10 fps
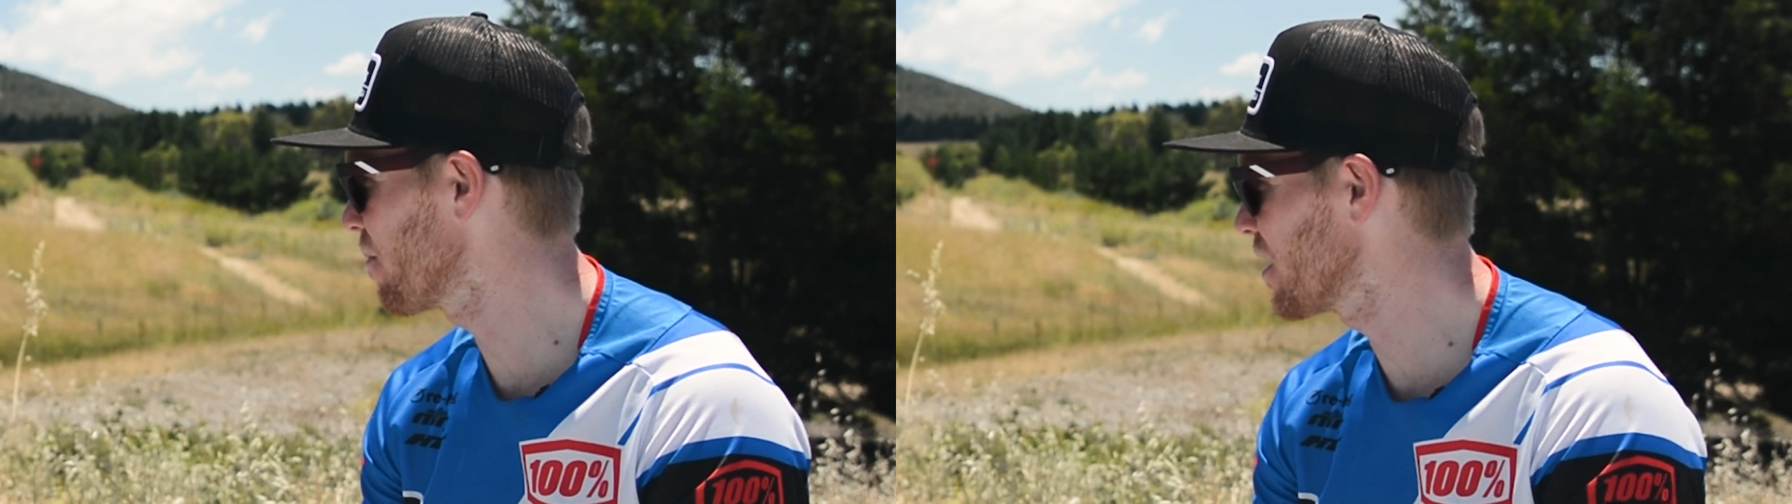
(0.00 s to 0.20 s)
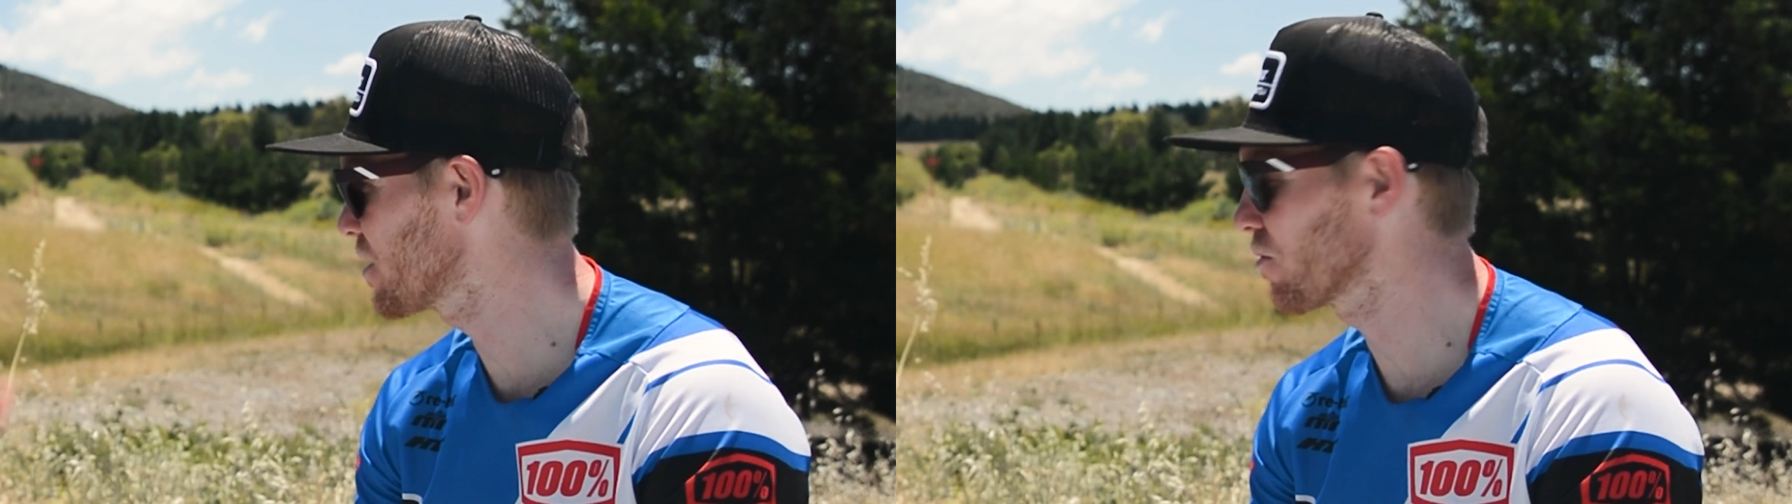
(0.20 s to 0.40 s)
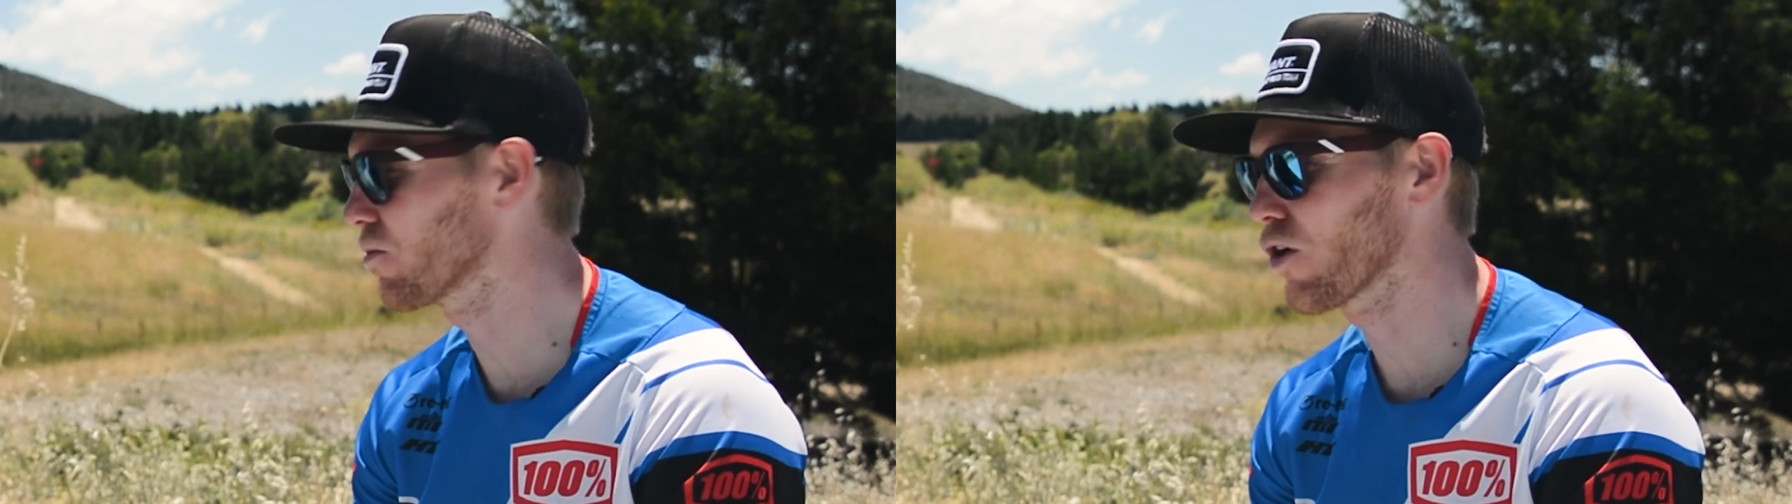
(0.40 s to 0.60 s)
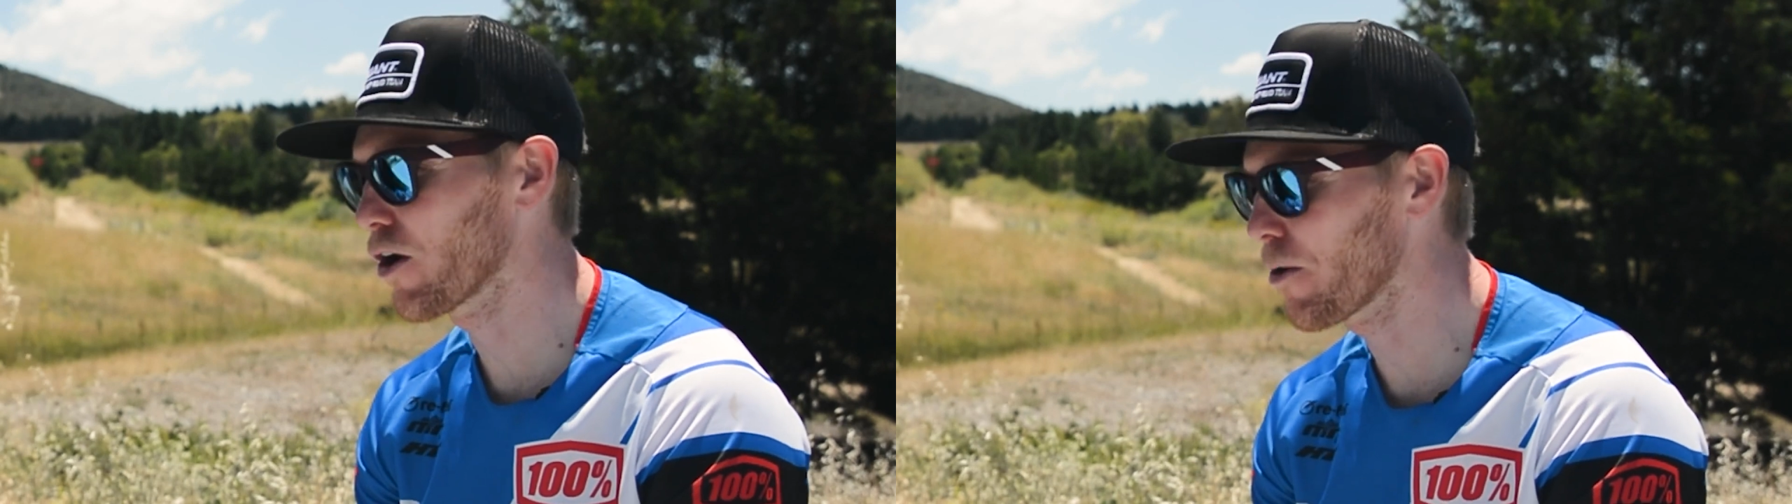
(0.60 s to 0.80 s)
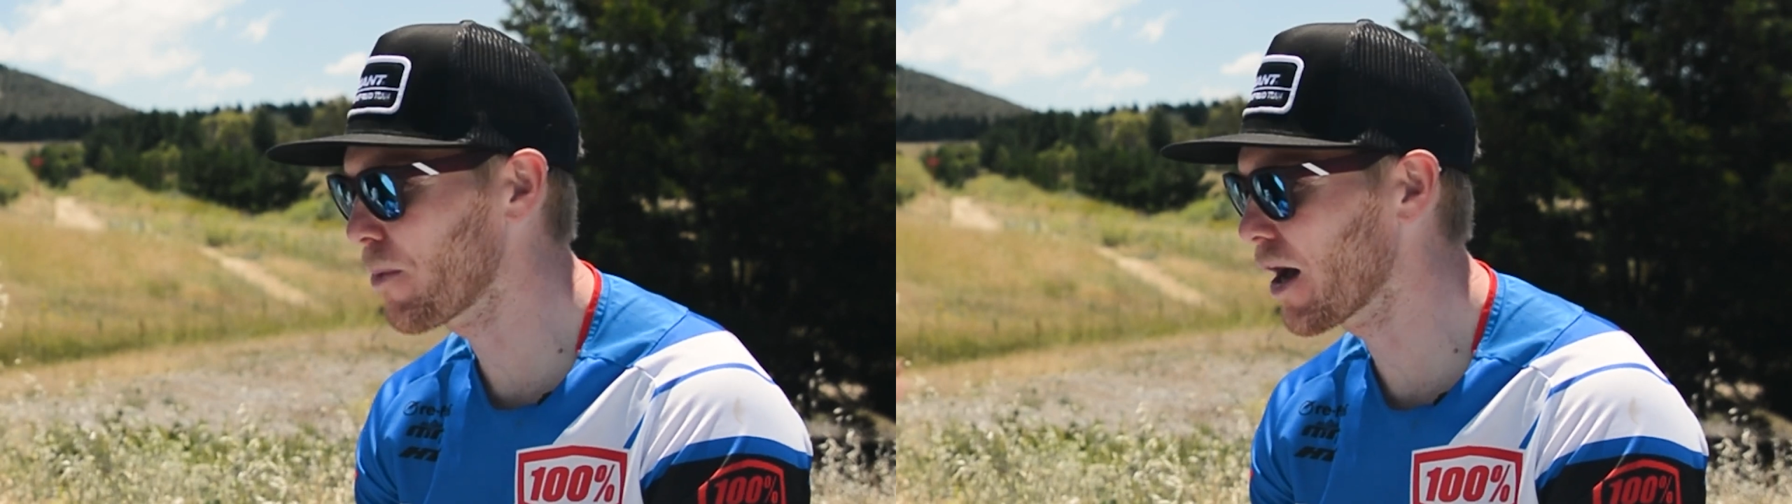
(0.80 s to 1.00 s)
mix from
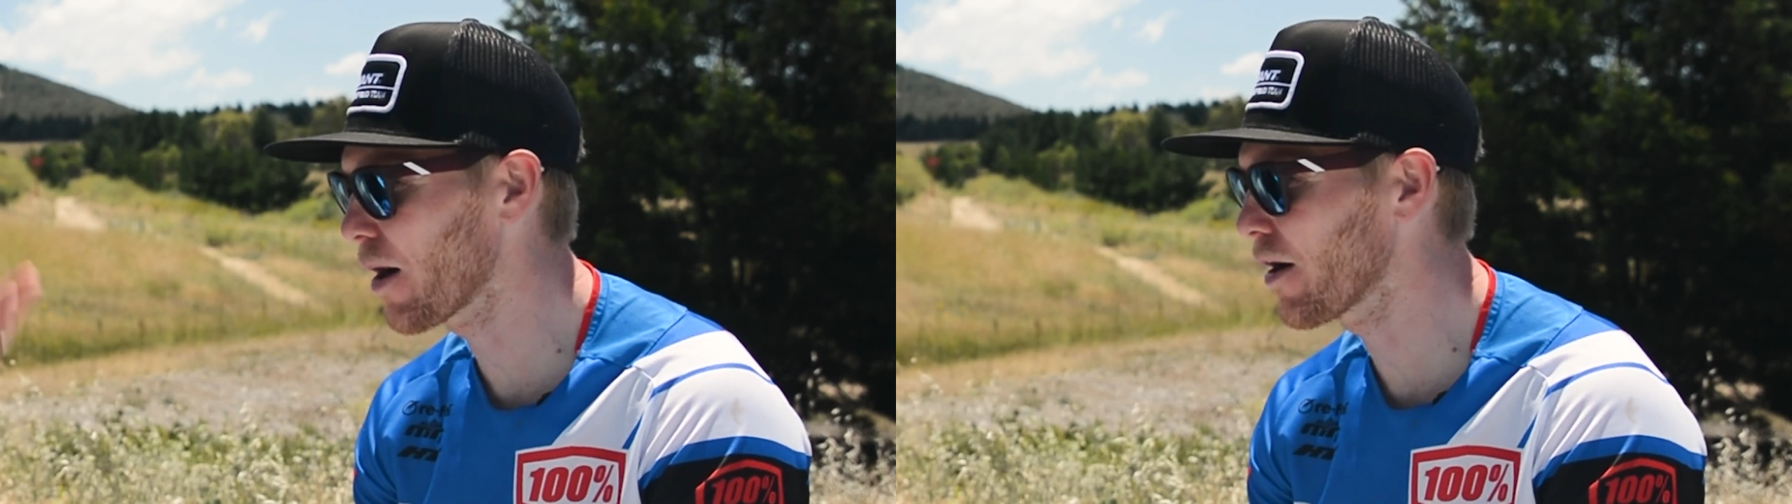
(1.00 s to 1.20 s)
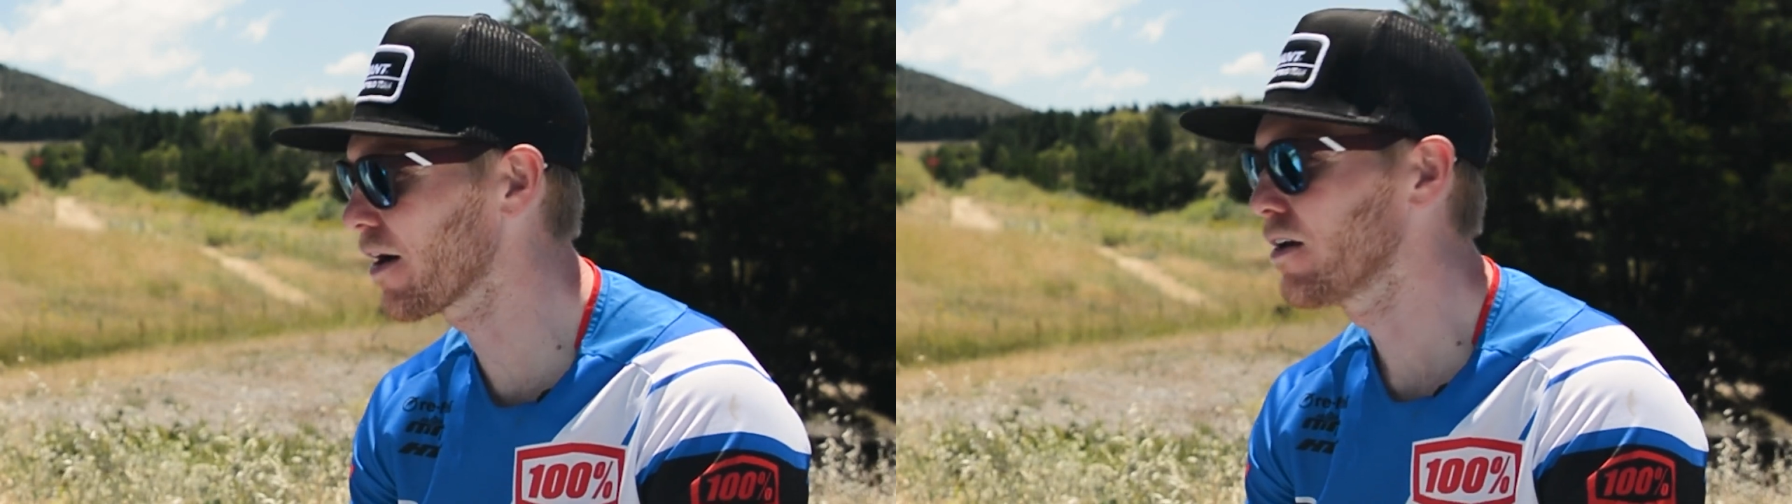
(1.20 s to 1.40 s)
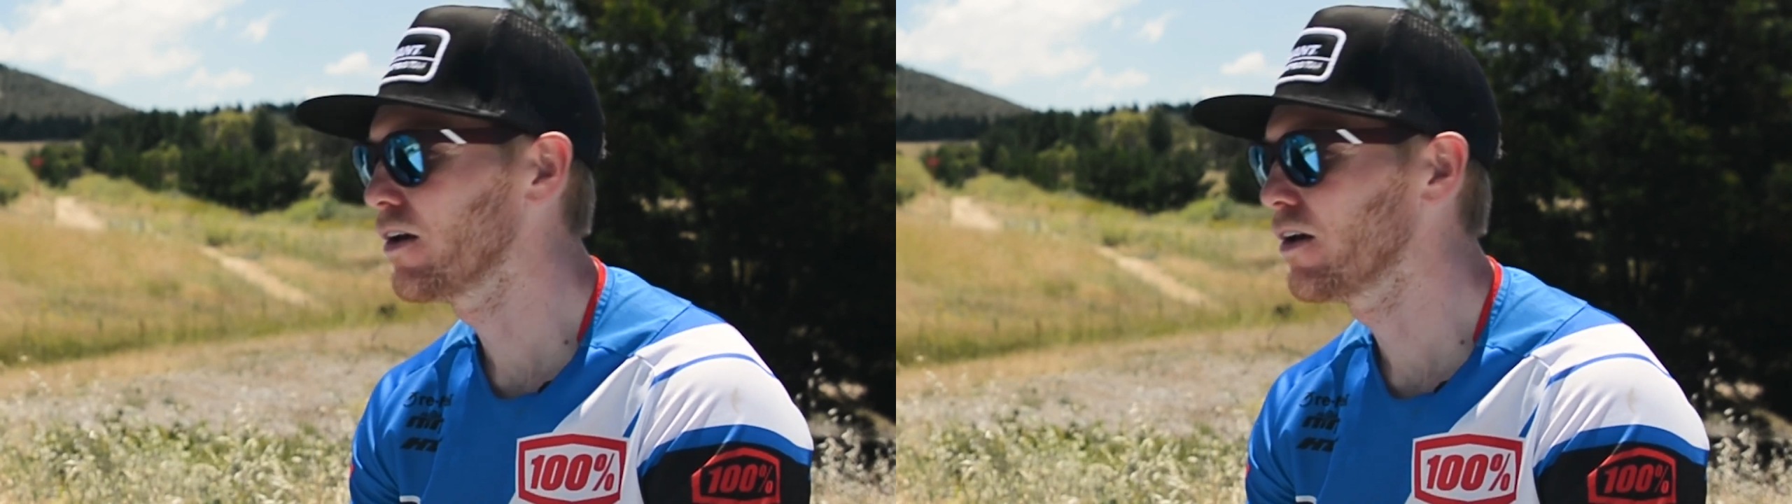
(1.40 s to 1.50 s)
Rhino Power,